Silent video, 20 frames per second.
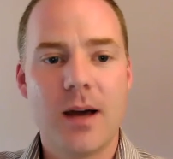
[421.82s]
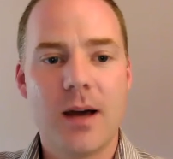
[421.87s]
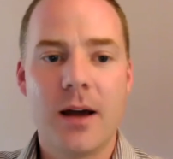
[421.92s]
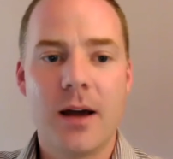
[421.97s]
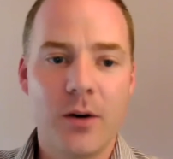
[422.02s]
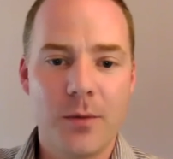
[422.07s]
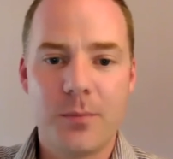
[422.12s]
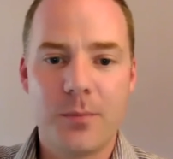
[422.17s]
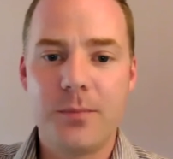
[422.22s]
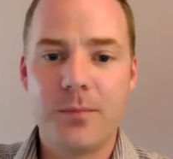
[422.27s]

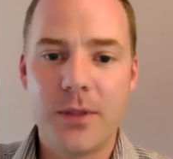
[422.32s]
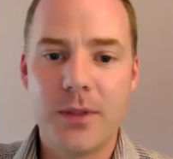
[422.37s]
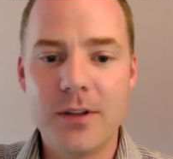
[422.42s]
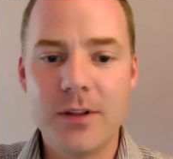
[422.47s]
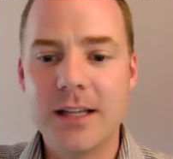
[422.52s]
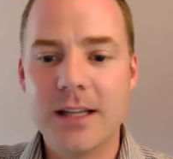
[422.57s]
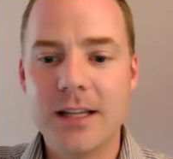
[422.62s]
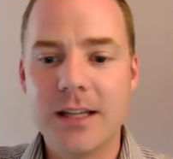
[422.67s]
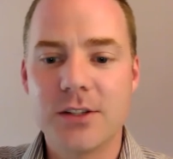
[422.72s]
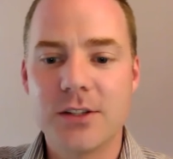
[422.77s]
know, the
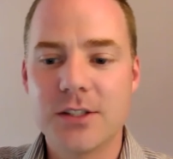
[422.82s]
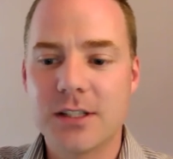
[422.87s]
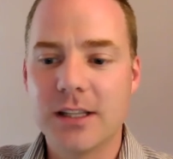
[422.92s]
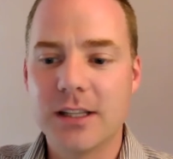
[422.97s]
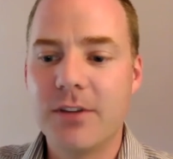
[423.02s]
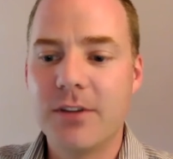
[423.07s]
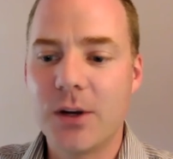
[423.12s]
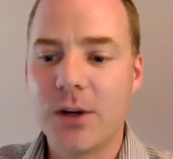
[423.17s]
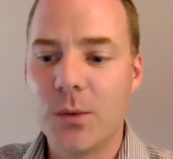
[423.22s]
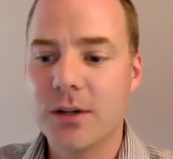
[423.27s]
listeners,
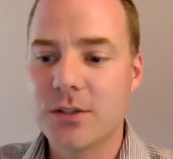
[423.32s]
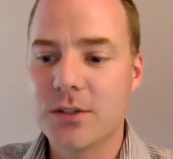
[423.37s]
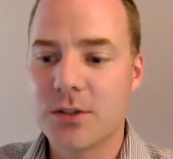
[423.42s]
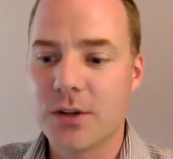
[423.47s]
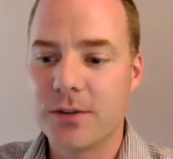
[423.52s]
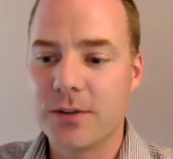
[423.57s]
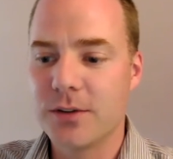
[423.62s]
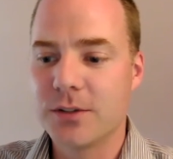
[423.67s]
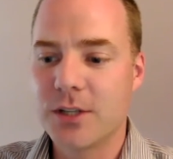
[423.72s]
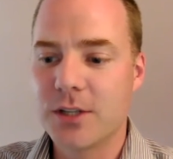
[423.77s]
living wills are
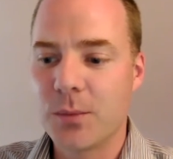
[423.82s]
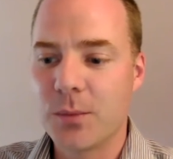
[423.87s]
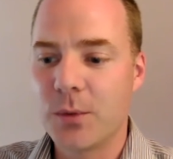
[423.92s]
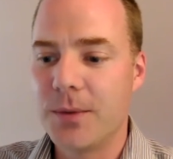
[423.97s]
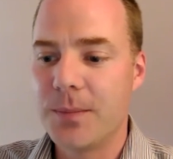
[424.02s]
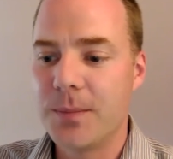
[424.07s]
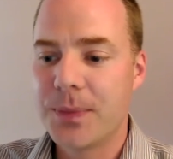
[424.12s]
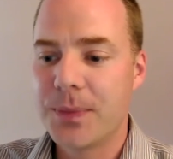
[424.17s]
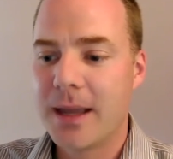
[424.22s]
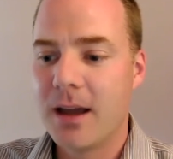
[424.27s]
for someone
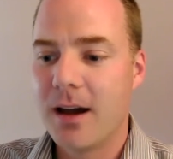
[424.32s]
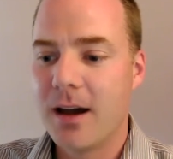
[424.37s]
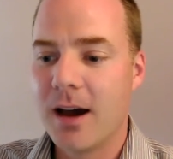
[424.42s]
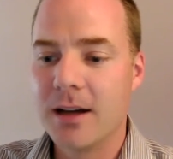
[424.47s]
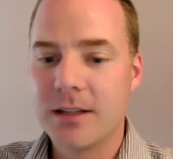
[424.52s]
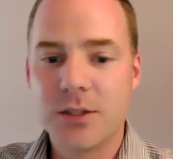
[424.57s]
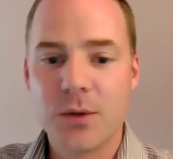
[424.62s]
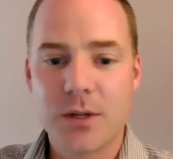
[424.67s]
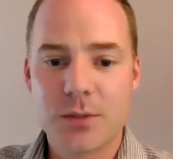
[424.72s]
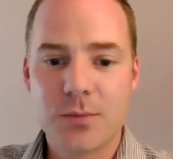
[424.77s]

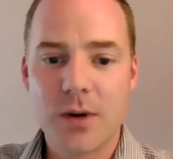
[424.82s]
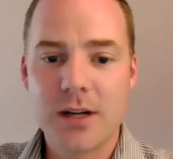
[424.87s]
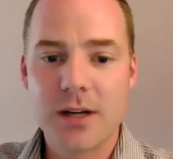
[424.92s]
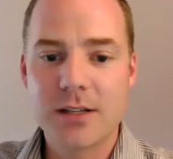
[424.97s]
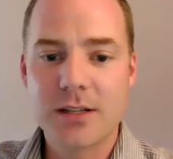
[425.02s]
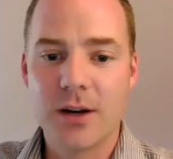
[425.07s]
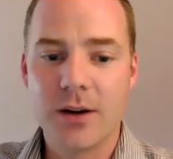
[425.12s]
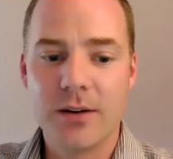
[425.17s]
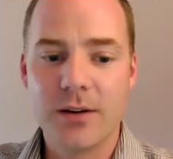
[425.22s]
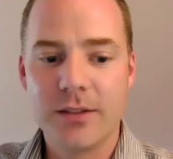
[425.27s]
to express
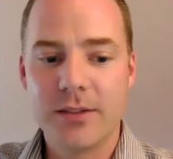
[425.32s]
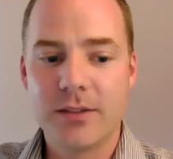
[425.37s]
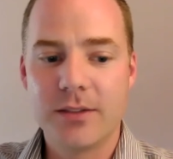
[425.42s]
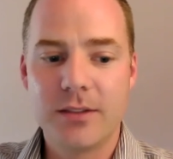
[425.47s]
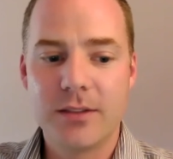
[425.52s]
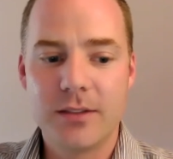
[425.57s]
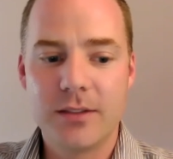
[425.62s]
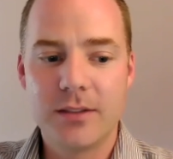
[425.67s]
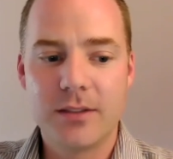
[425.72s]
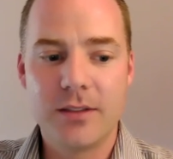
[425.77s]

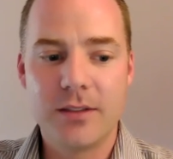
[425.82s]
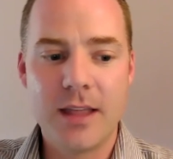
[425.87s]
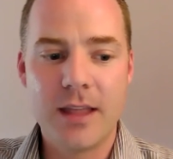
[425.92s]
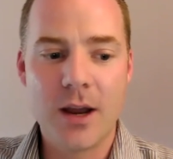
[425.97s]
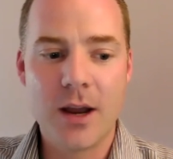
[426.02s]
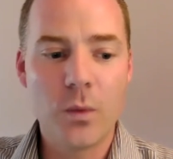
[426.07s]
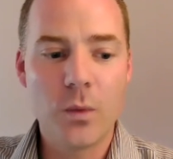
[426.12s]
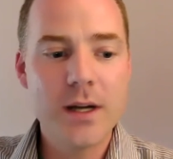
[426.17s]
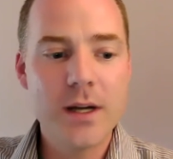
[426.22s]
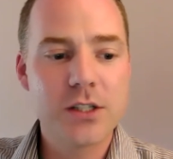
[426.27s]
their
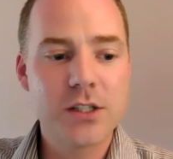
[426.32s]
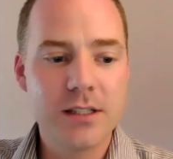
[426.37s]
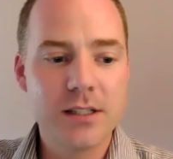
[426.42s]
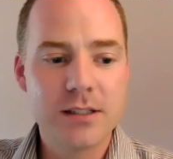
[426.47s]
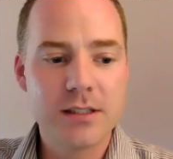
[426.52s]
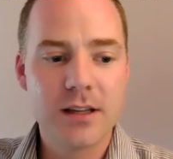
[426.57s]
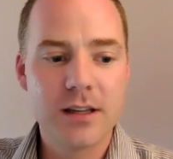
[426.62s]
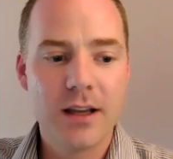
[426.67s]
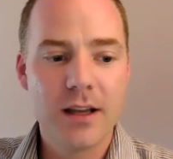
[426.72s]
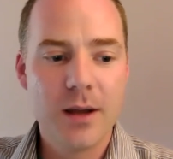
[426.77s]

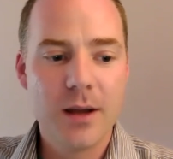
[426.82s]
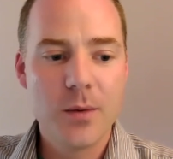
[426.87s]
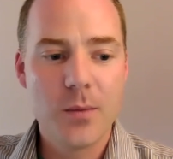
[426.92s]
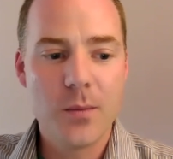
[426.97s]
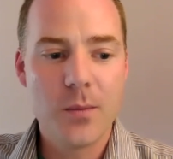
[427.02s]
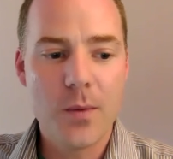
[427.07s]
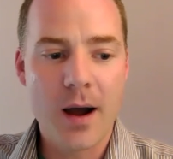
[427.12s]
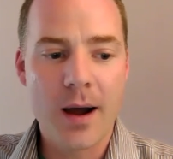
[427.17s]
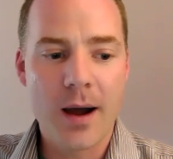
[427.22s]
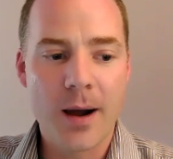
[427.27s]
wishes,
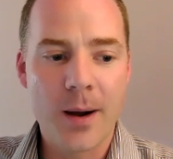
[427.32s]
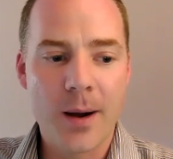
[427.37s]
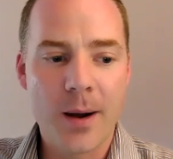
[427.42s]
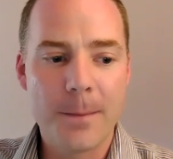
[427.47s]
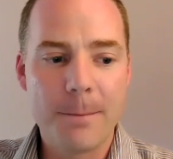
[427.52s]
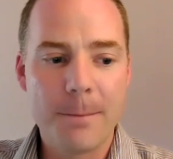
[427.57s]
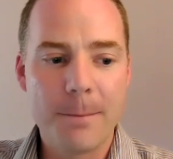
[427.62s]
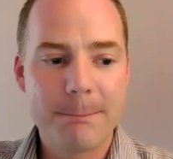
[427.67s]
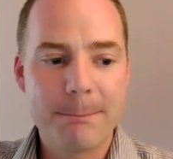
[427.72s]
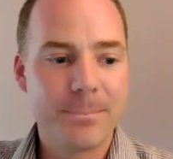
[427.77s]

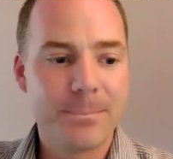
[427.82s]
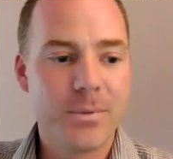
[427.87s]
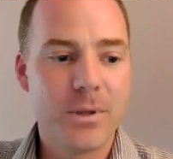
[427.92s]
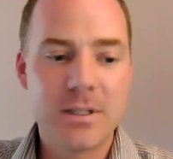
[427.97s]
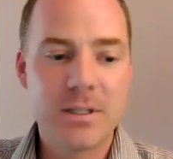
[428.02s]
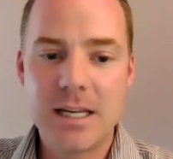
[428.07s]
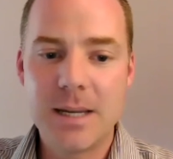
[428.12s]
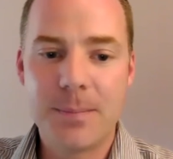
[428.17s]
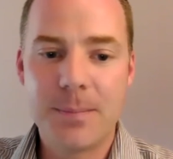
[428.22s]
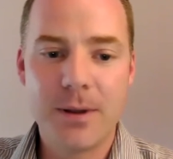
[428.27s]

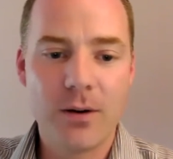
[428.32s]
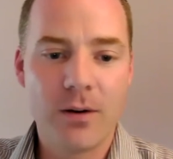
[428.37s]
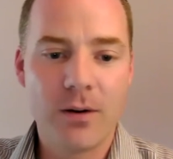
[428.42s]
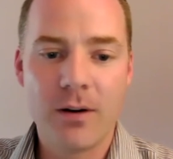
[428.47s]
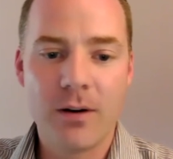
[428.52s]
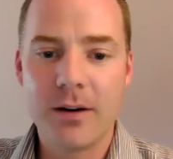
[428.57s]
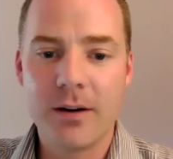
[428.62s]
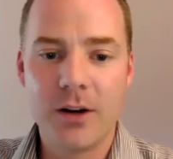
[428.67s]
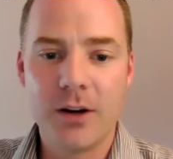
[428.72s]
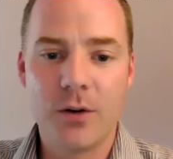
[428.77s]

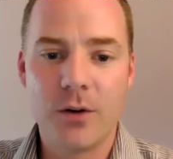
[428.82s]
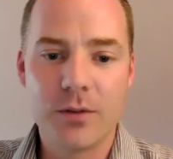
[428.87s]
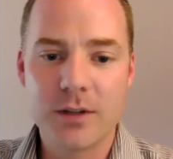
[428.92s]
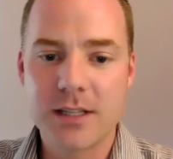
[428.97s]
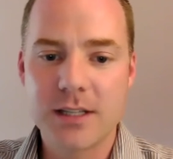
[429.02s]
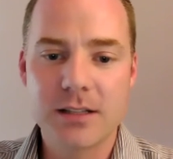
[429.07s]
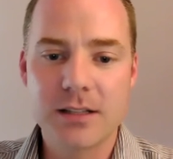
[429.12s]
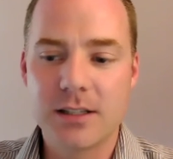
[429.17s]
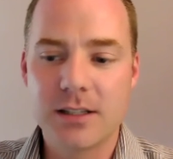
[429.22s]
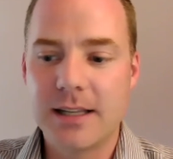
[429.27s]
CPR, you know,
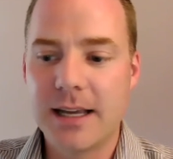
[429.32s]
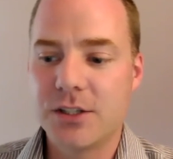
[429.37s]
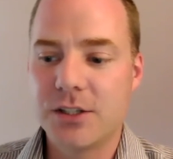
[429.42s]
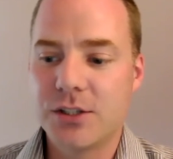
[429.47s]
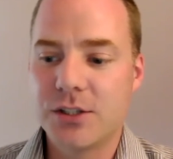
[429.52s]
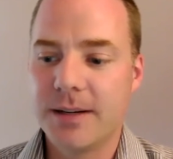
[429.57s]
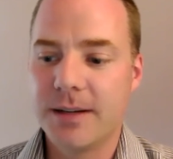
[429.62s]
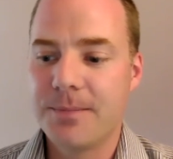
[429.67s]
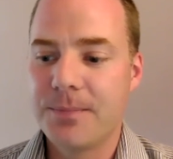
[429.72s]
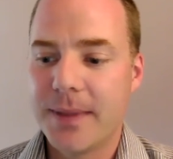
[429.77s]

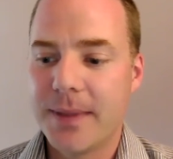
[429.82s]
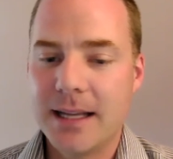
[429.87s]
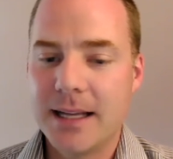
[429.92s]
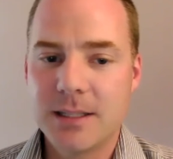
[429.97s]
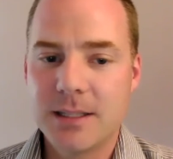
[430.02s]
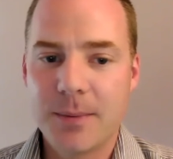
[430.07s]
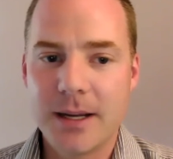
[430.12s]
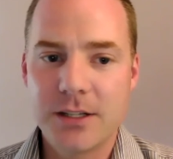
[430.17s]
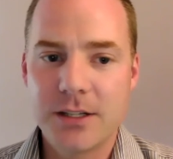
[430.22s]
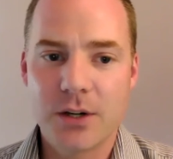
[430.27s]
resuscitation,
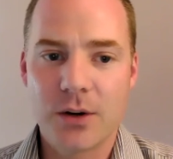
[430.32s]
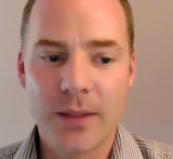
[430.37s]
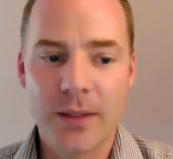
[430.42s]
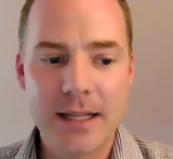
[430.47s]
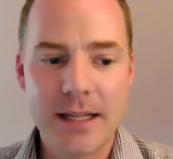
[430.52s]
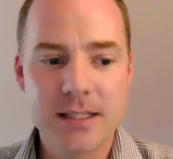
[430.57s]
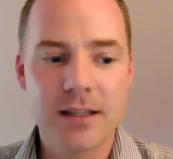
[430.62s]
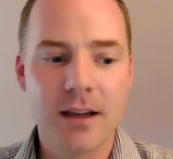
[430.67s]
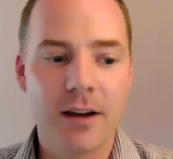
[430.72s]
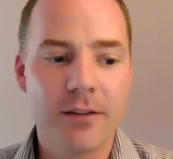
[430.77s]
intubation, all that stuff,